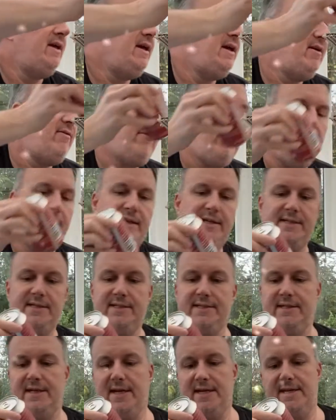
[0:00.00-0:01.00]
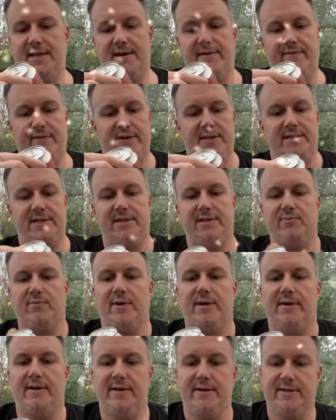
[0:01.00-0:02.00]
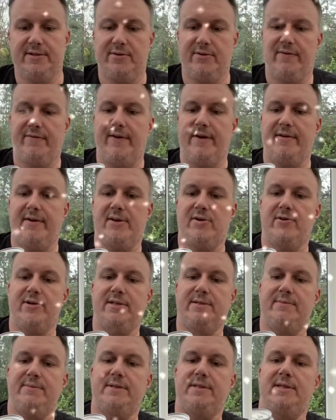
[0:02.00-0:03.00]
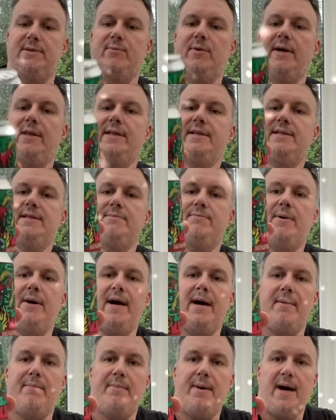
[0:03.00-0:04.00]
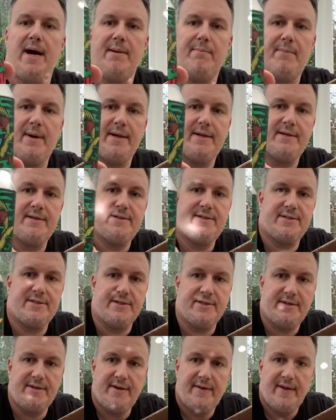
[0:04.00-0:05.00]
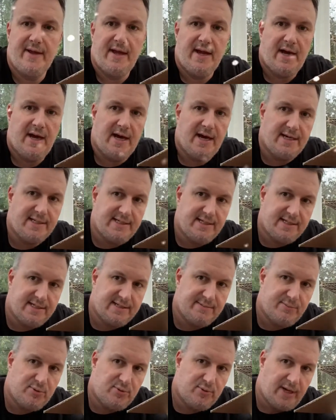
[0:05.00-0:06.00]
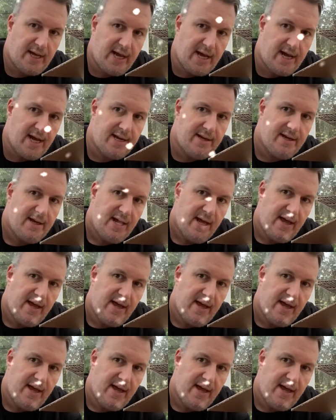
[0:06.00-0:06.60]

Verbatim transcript: Right, this is one of the sort of very Christmassy one. This is by Amundsen. It's in a small can.